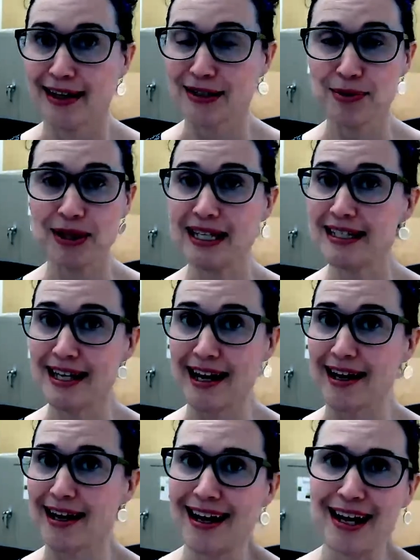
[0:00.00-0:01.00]
That's what they
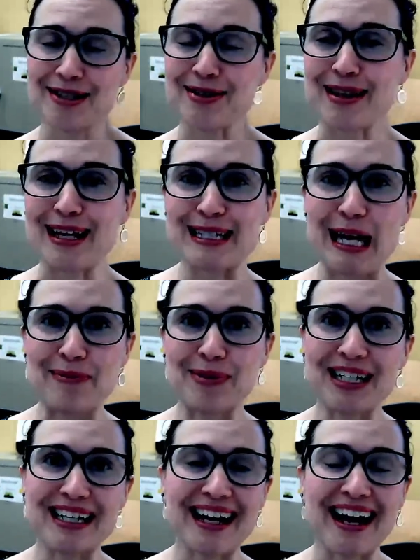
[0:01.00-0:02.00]
say. So that's
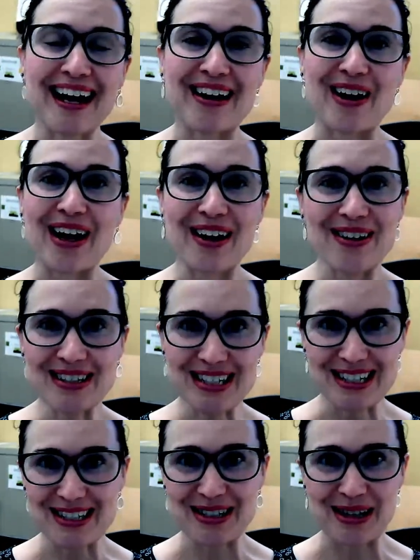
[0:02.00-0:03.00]
happening at our
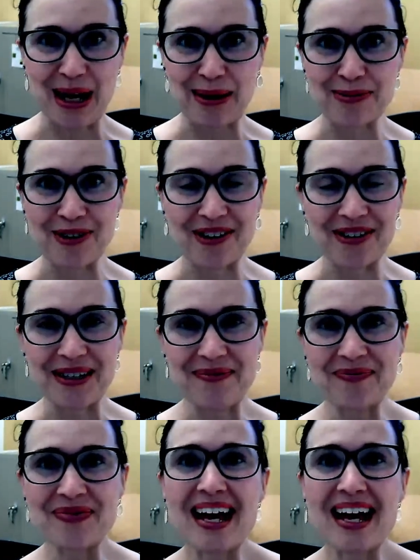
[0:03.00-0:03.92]
Heritage Library.